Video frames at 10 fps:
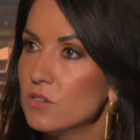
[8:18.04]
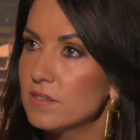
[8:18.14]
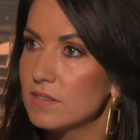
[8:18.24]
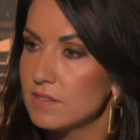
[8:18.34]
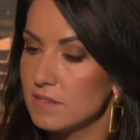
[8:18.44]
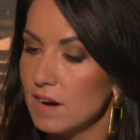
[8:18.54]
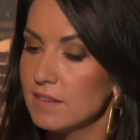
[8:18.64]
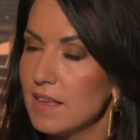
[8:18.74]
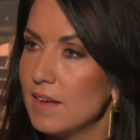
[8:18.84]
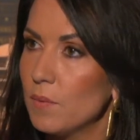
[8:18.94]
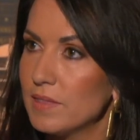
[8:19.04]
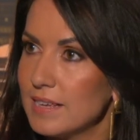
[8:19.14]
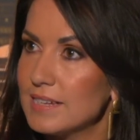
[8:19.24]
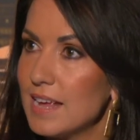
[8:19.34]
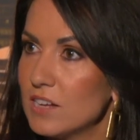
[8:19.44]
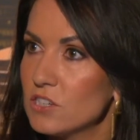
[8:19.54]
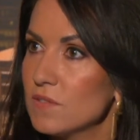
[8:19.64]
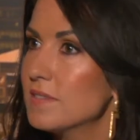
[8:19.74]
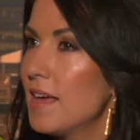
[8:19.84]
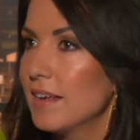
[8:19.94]
you start that with the intention of
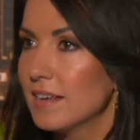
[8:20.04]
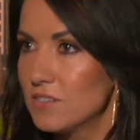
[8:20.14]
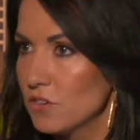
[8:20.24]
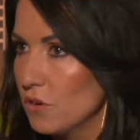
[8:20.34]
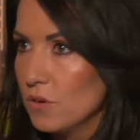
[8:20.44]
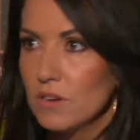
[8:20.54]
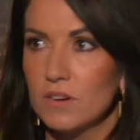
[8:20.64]
selling it to Google